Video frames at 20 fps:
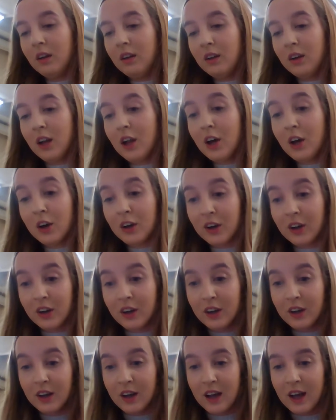"Look,"
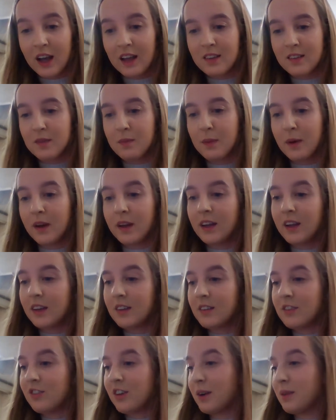Aunt
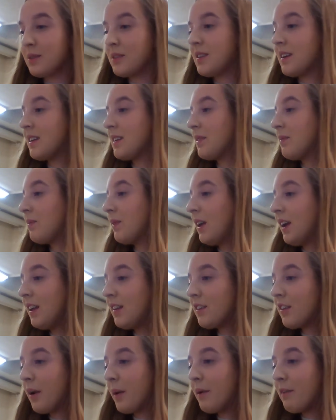Spiker shouted.
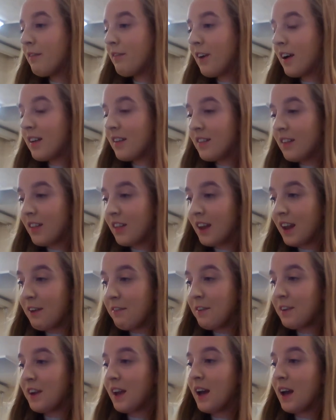"It's growing faster than
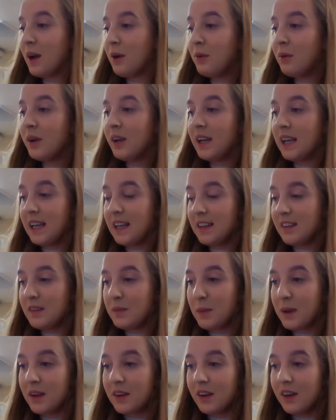ever now. It's
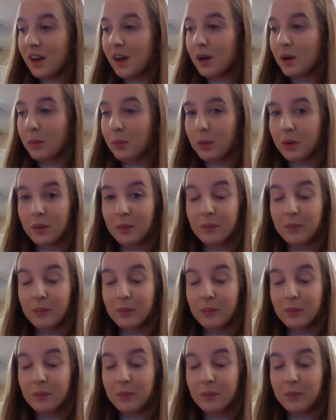speeding up."